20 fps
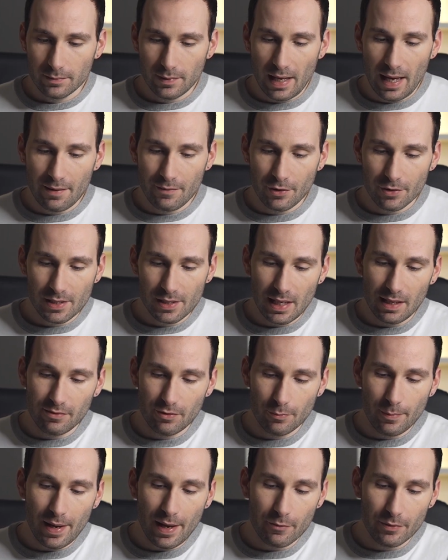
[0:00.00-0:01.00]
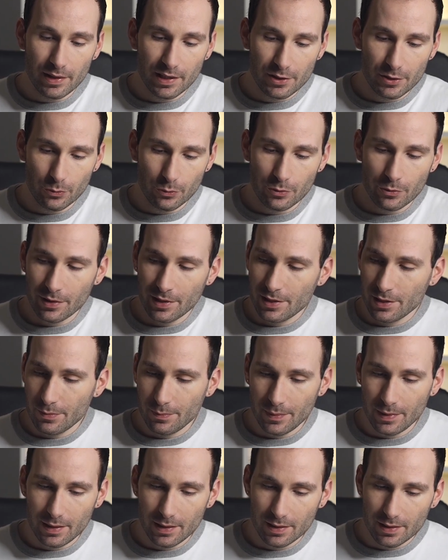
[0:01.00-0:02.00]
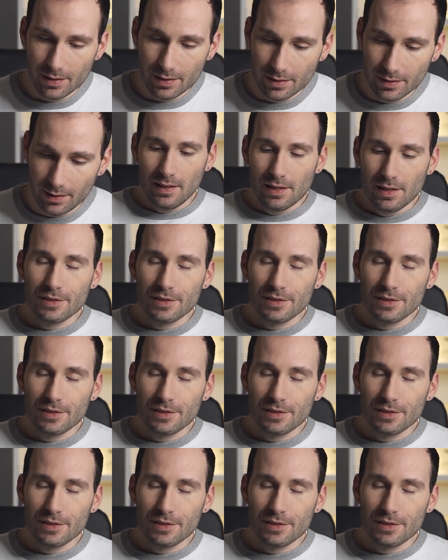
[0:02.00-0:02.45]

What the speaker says: Have Yourself a Merry Little Christmas.